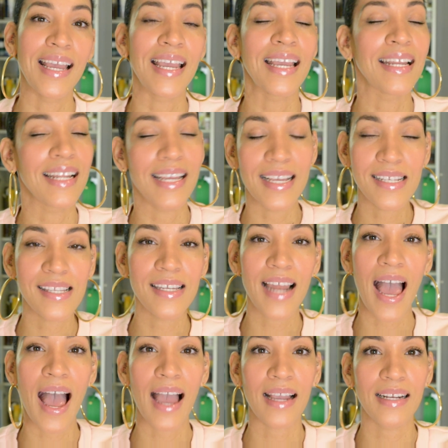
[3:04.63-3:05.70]
it isn't
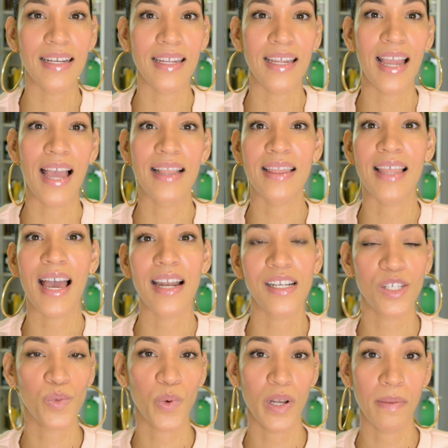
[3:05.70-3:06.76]
acne, and that
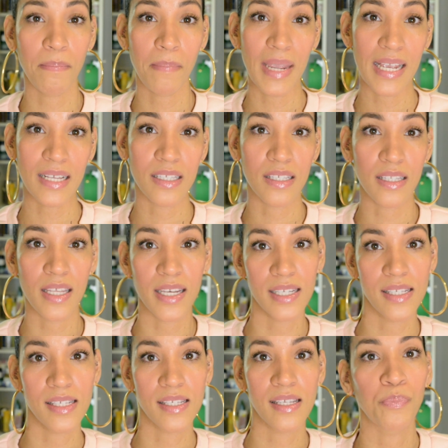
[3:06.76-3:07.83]
is what makes
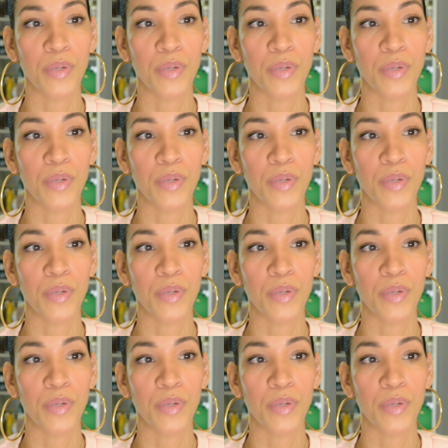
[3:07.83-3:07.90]
this